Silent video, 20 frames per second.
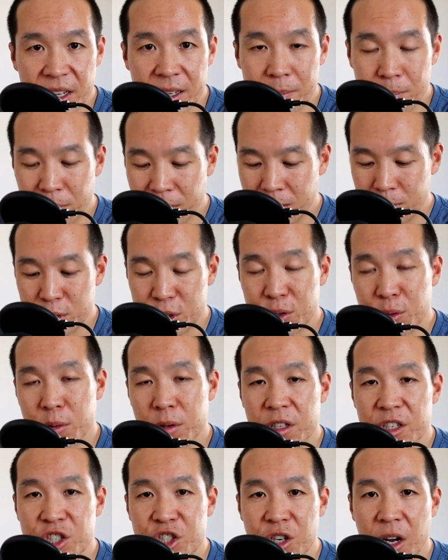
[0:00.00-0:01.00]
it, but I'm sure
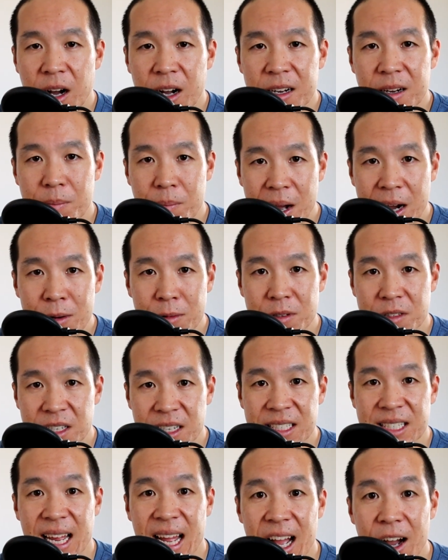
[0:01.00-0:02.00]
the shock mount
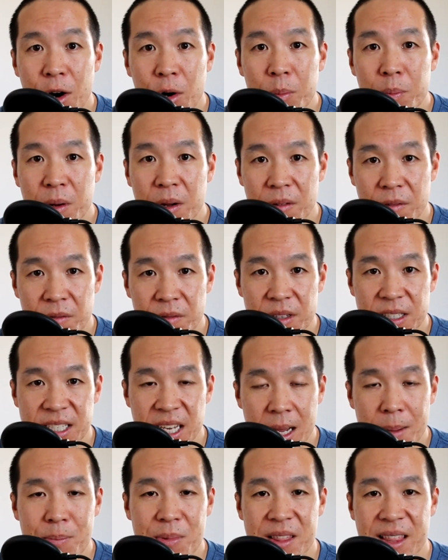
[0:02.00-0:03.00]
does help
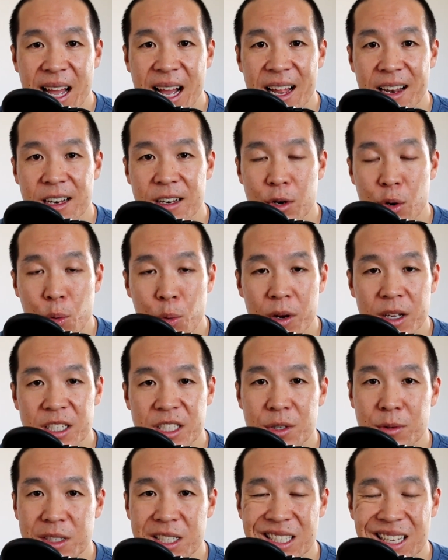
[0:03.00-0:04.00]
dampen that noise
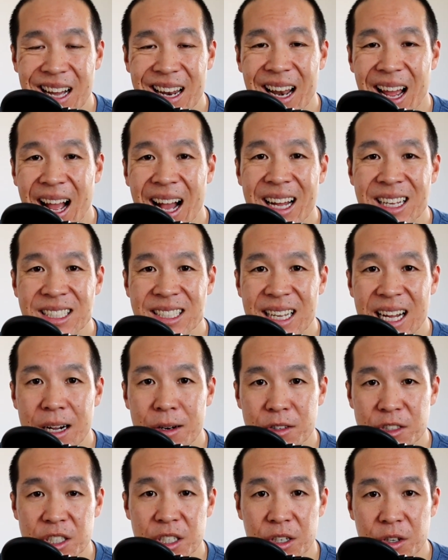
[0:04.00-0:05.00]
so it's not as
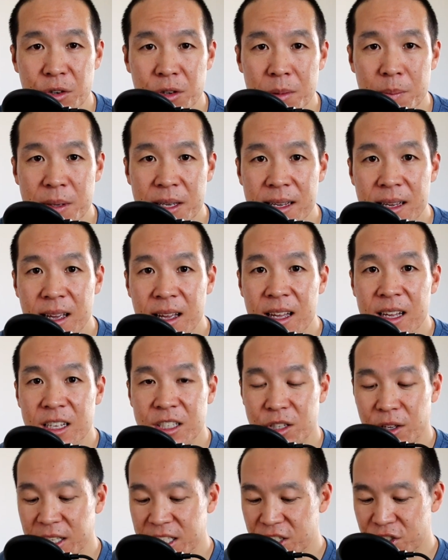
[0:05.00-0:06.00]
loud as it could be.
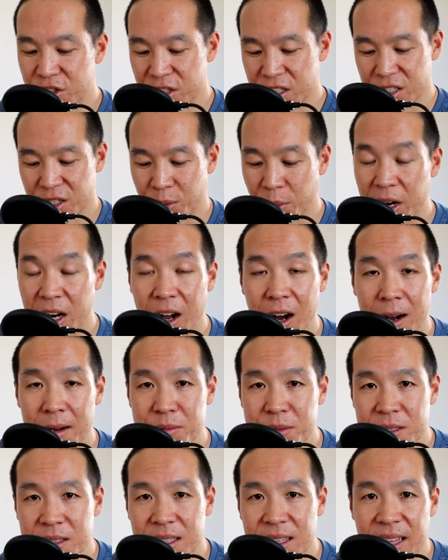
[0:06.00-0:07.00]
So that's just a great
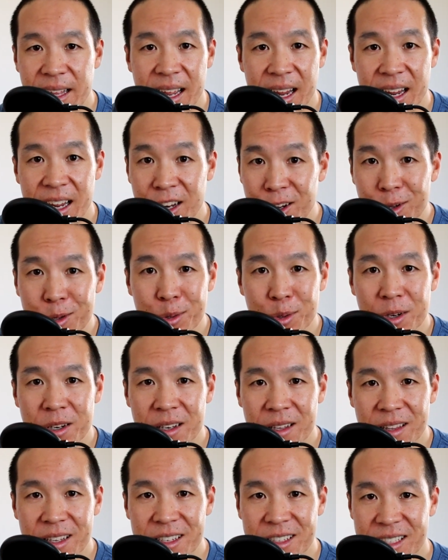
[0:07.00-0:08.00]
option that they included
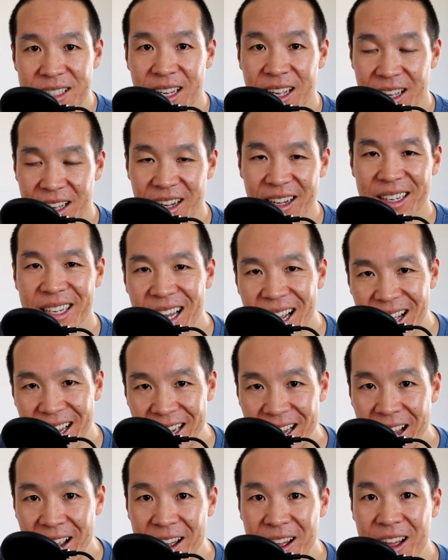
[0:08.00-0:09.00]
in this.
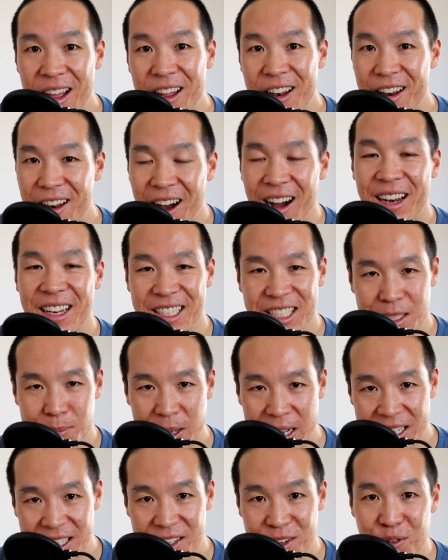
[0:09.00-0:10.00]
Again, not
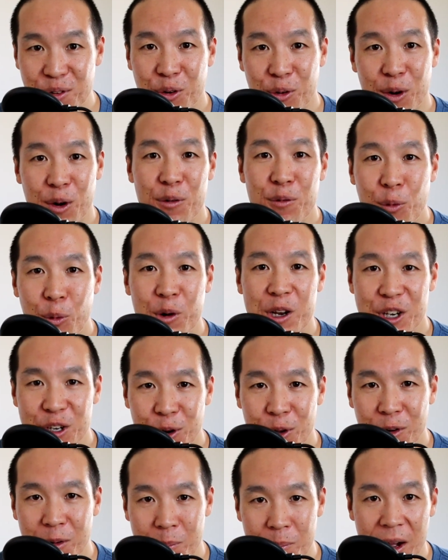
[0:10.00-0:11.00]
expected for a
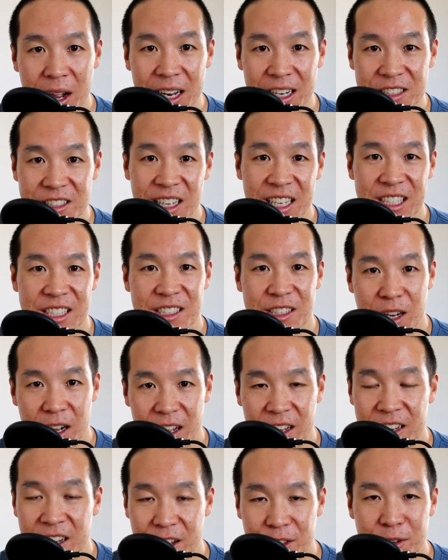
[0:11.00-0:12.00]
$40 mic, so that's
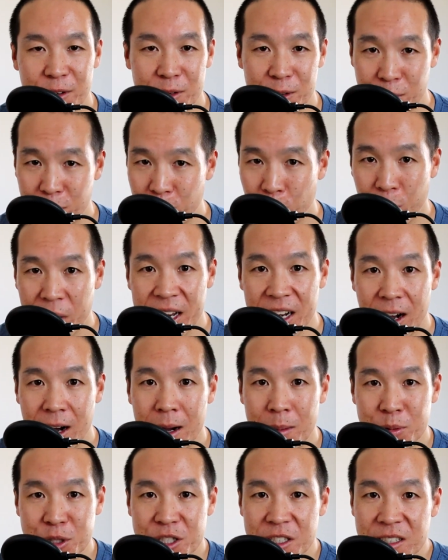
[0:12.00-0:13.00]
another great
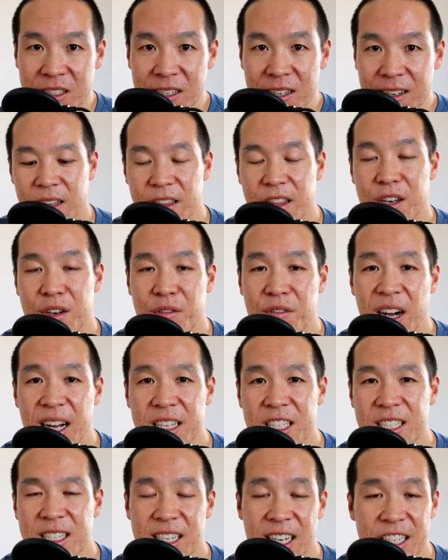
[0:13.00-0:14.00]
option. The
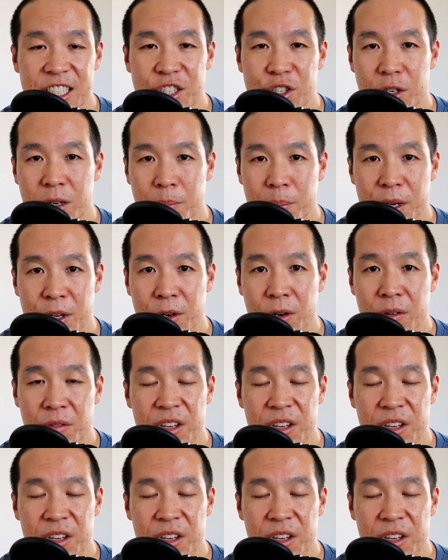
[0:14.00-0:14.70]
device connects to your computer